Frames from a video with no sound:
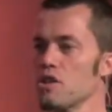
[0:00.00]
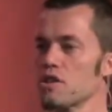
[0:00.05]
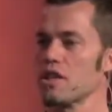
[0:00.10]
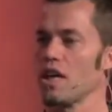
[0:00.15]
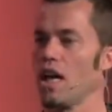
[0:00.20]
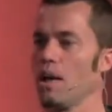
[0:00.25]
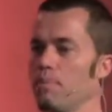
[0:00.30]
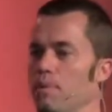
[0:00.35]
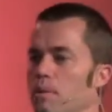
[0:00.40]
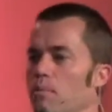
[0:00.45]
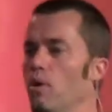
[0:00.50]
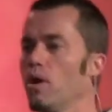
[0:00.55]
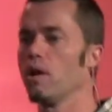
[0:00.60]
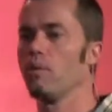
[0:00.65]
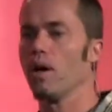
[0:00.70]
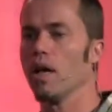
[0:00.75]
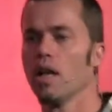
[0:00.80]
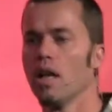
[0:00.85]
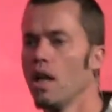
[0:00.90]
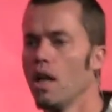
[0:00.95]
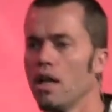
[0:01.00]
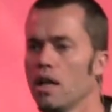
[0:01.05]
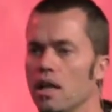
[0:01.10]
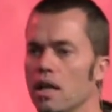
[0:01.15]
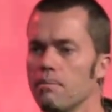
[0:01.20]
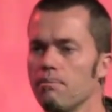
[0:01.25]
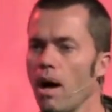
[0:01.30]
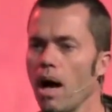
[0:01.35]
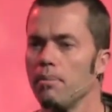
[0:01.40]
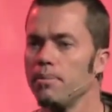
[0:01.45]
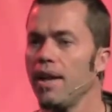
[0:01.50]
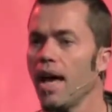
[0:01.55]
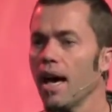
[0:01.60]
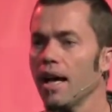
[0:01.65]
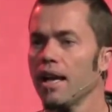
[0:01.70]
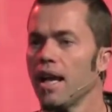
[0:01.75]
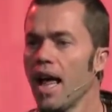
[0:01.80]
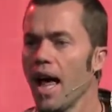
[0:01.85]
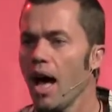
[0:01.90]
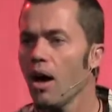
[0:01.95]
just got up in the morning and went, Mom,
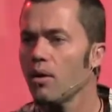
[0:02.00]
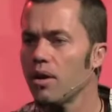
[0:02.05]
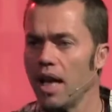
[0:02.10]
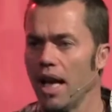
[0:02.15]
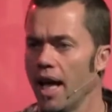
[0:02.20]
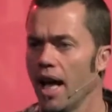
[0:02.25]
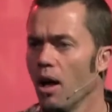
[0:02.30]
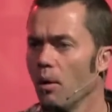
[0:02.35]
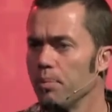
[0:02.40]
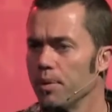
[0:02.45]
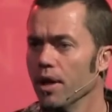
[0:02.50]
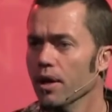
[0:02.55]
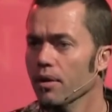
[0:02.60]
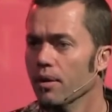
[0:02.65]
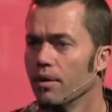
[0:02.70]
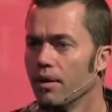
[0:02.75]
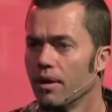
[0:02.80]
Dad, how can I help you?